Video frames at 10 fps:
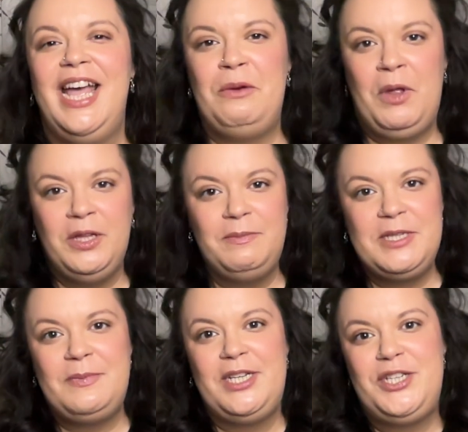welcome to
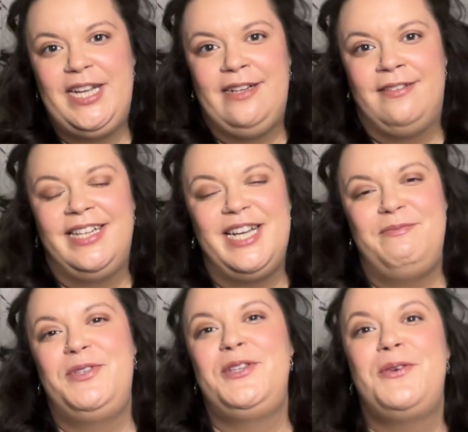my channel. I'm
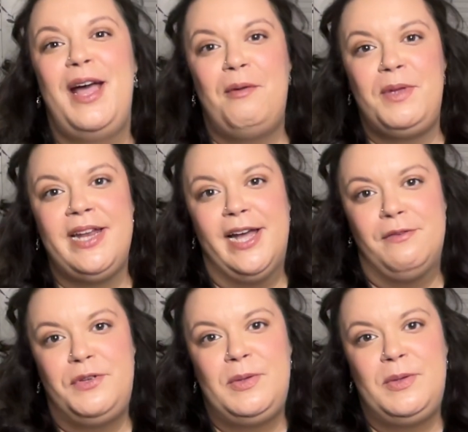so happy to have you